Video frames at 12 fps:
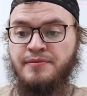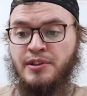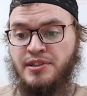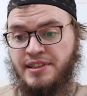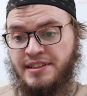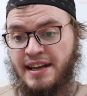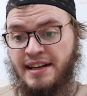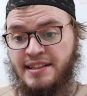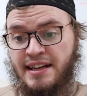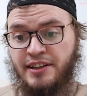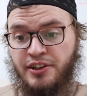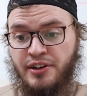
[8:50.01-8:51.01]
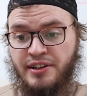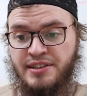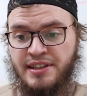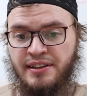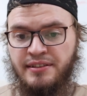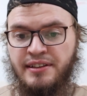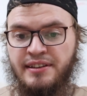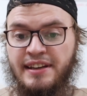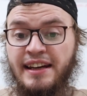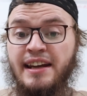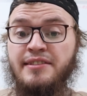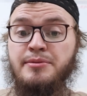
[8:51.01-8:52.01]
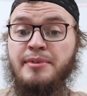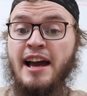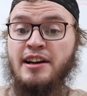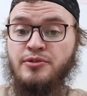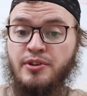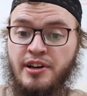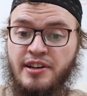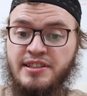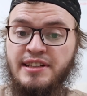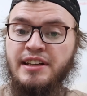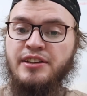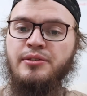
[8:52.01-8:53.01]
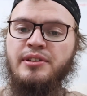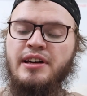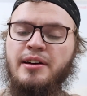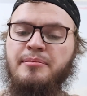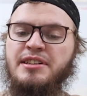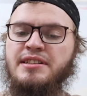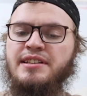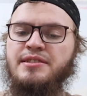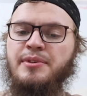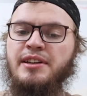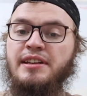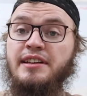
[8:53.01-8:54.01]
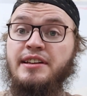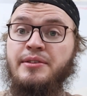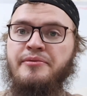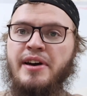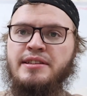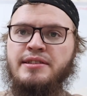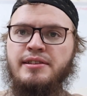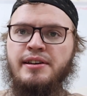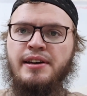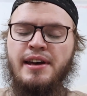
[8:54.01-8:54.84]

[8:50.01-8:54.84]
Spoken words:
First is that it's on a currency, that he gives him an actual currency to do the business with and to invest.